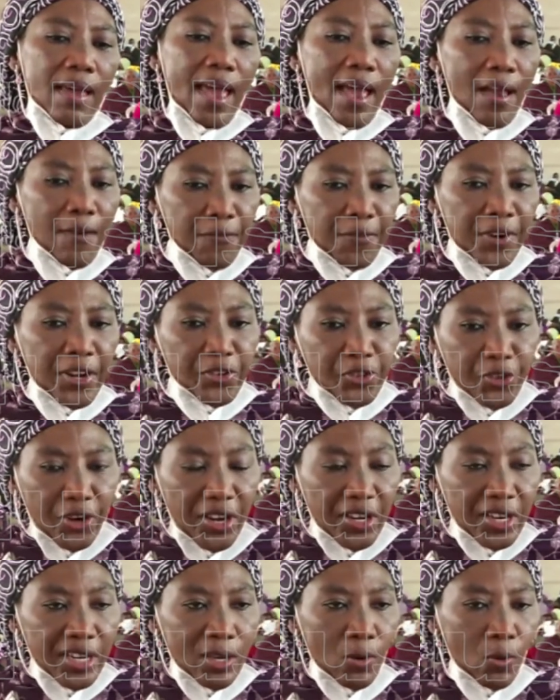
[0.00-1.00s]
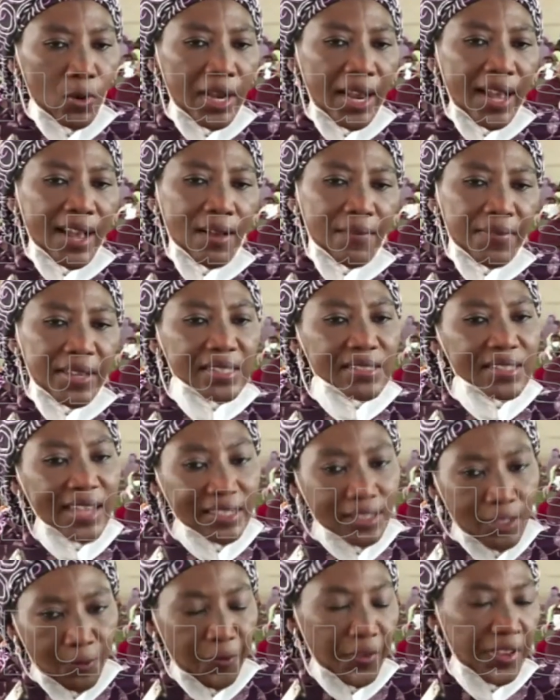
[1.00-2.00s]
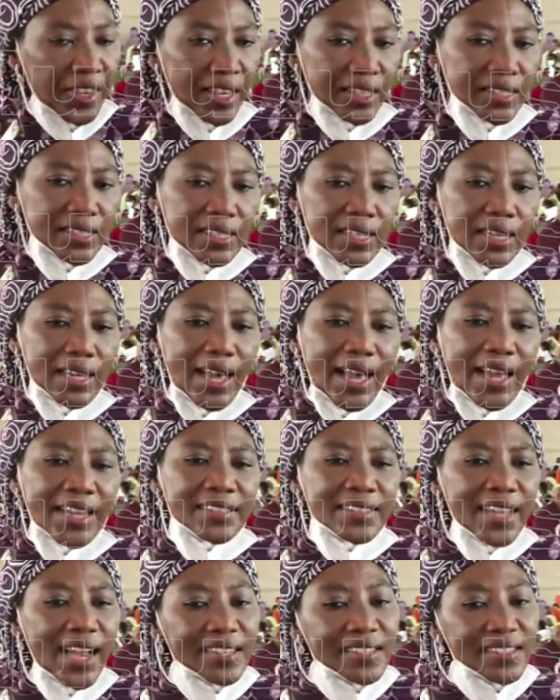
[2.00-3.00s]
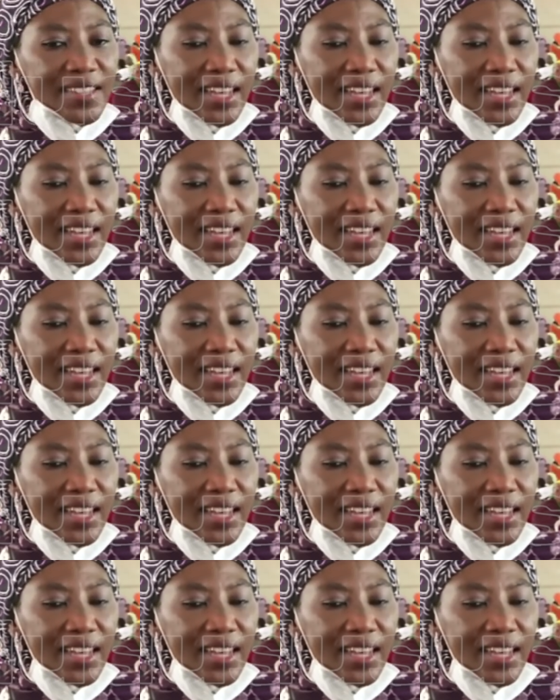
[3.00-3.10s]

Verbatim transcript: every trainee will have a certificate. And that